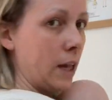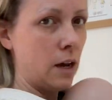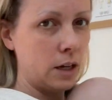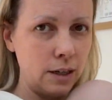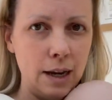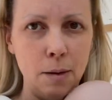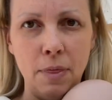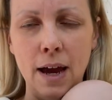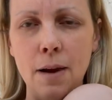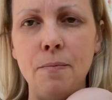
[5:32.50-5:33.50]
can
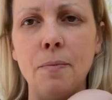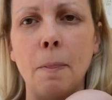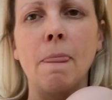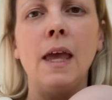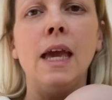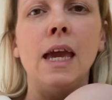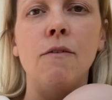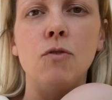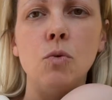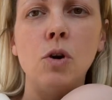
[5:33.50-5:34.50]
unclip that.
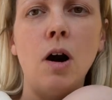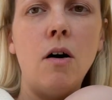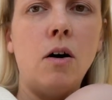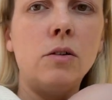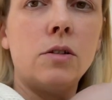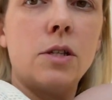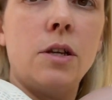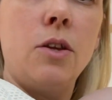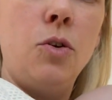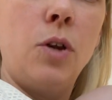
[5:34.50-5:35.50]
If you can't,
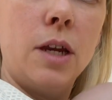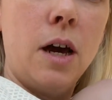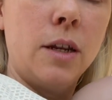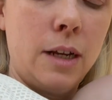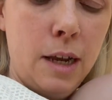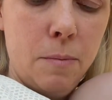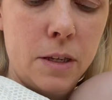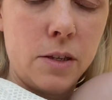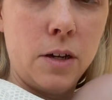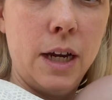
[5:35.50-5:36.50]
you can
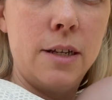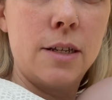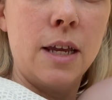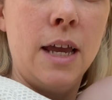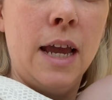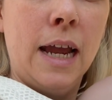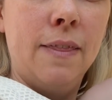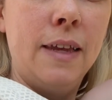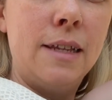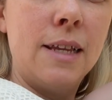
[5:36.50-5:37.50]
unclip the sides,
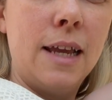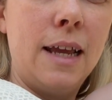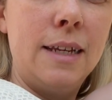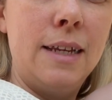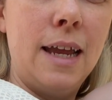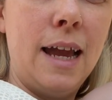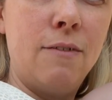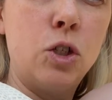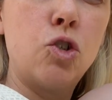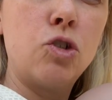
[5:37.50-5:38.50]
and these
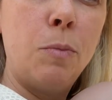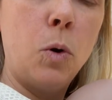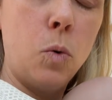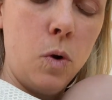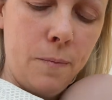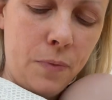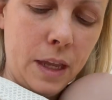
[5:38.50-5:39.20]
have a triple